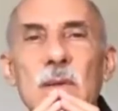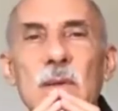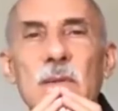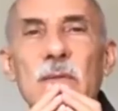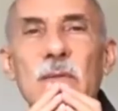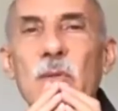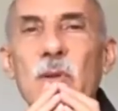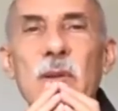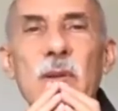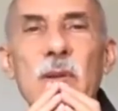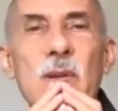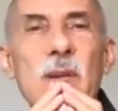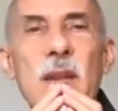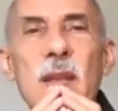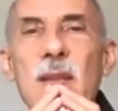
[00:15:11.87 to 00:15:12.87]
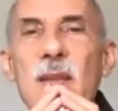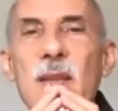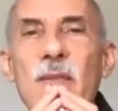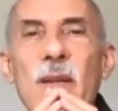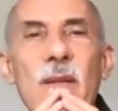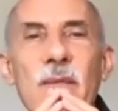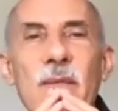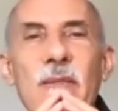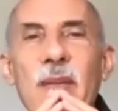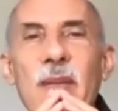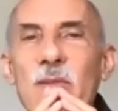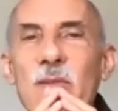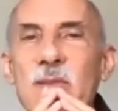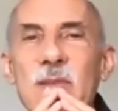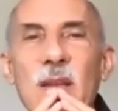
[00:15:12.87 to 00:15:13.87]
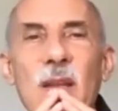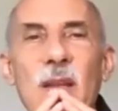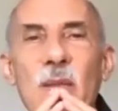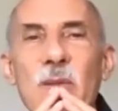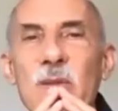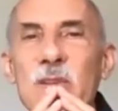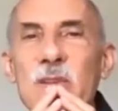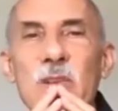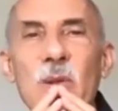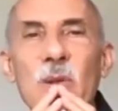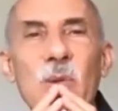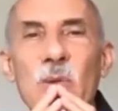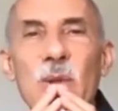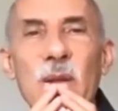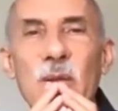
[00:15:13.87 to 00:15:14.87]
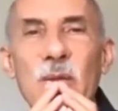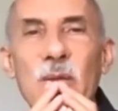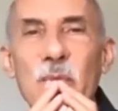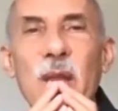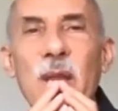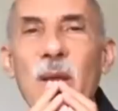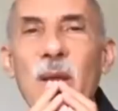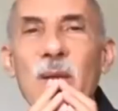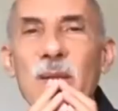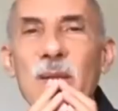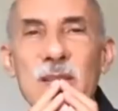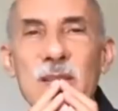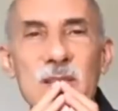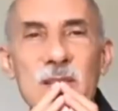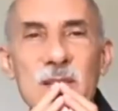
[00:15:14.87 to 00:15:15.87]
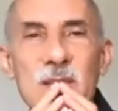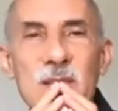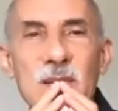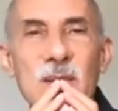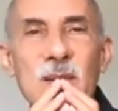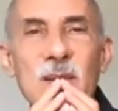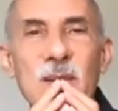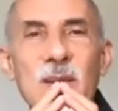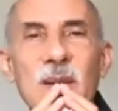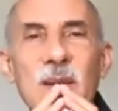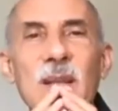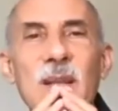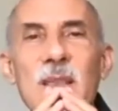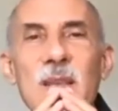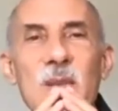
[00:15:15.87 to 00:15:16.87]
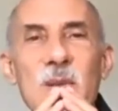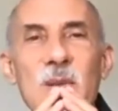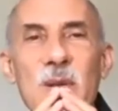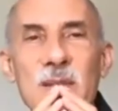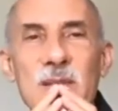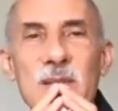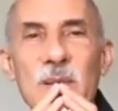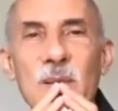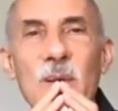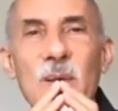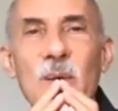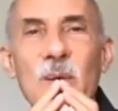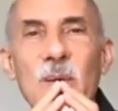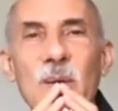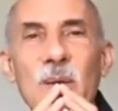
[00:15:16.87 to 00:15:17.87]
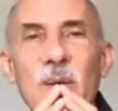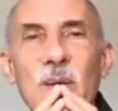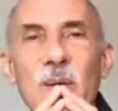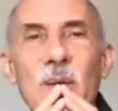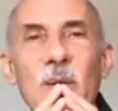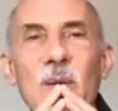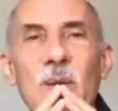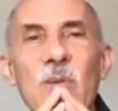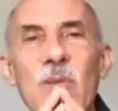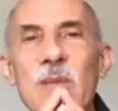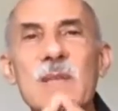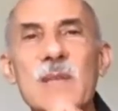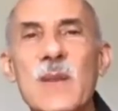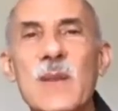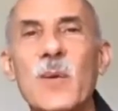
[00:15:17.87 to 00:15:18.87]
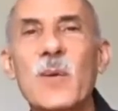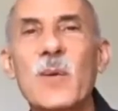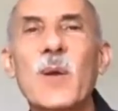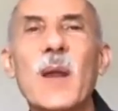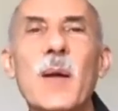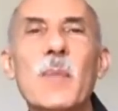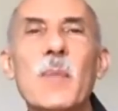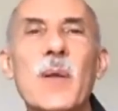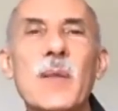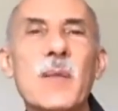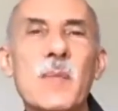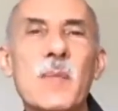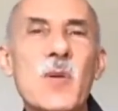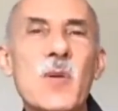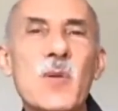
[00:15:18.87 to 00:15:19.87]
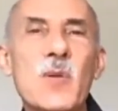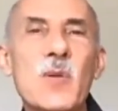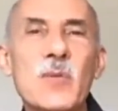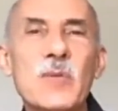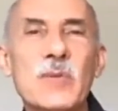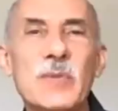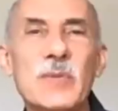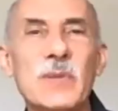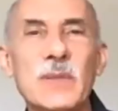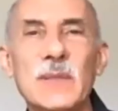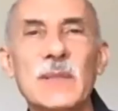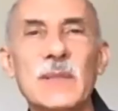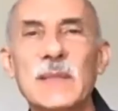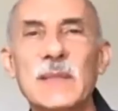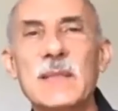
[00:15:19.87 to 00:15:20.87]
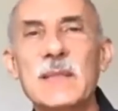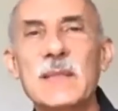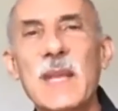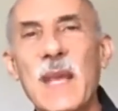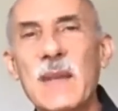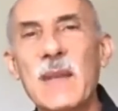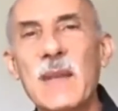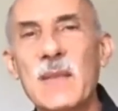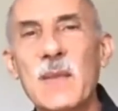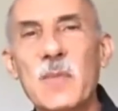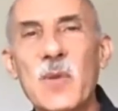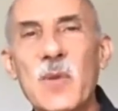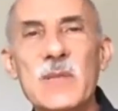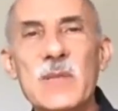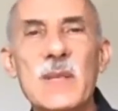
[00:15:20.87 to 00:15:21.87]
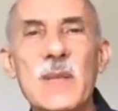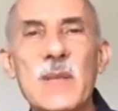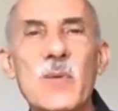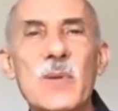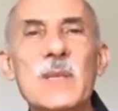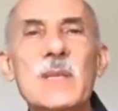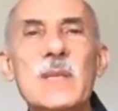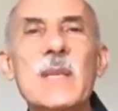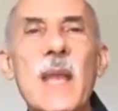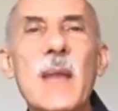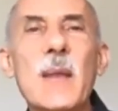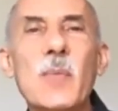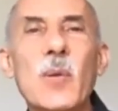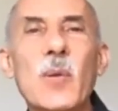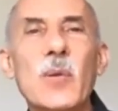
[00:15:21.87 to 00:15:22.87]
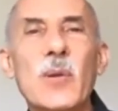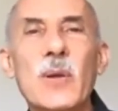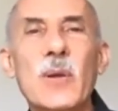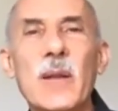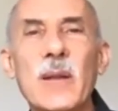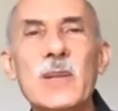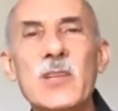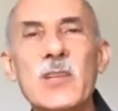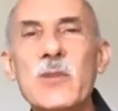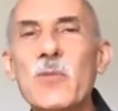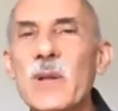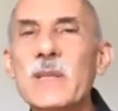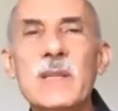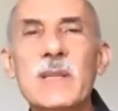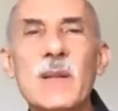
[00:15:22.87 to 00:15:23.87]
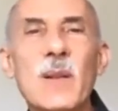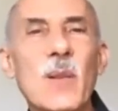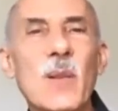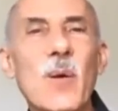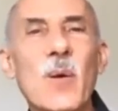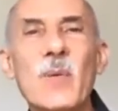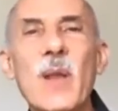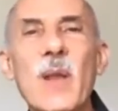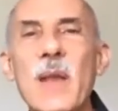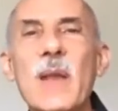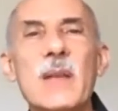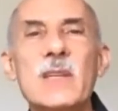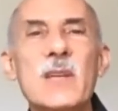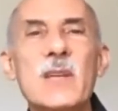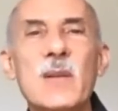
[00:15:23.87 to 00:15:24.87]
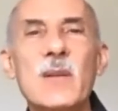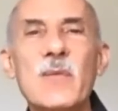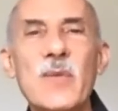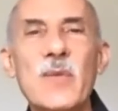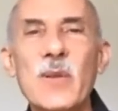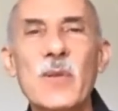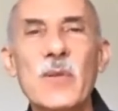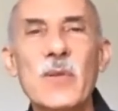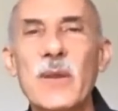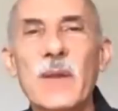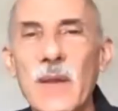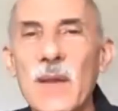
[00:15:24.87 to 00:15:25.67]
485,000 other children of parents in the US alone who this year were helping them move and tending them because they were disabled or unable. She wasn't alone. She could feel the